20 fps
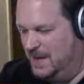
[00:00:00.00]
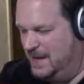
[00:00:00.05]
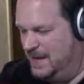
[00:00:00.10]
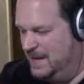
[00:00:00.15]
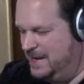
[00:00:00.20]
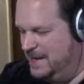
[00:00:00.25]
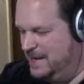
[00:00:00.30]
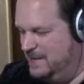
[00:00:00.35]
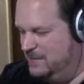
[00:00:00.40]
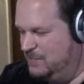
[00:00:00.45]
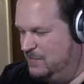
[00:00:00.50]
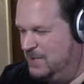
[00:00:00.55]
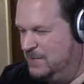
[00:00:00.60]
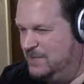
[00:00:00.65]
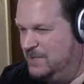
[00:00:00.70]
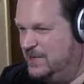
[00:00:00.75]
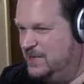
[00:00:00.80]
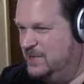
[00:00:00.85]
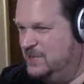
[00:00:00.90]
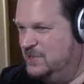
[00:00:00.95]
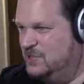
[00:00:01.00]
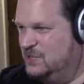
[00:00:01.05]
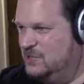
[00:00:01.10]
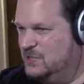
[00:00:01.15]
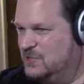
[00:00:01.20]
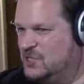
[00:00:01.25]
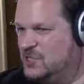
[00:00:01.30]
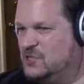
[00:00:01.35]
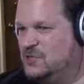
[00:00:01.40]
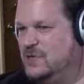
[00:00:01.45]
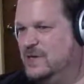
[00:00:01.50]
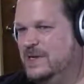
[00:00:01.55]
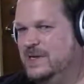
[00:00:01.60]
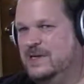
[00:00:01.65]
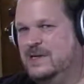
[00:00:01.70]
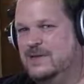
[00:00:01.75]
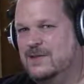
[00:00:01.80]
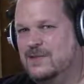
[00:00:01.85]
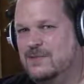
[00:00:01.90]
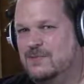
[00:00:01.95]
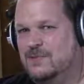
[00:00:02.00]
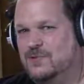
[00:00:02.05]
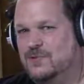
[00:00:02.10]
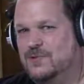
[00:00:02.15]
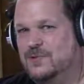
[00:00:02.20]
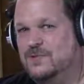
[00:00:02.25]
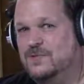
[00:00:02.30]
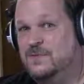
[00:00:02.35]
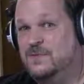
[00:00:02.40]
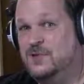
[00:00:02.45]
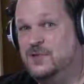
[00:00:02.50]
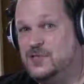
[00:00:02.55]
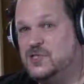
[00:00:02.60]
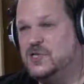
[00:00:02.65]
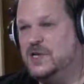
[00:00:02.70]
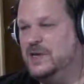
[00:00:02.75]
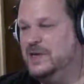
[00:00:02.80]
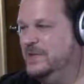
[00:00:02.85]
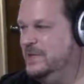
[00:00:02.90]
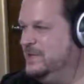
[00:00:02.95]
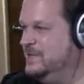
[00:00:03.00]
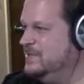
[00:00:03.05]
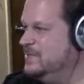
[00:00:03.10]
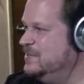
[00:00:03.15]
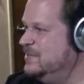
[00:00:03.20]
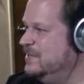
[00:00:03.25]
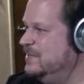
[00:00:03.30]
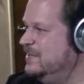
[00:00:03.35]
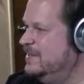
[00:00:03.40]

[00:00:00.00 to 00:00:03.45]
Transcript: And what I'm going to do is try to get through the first island,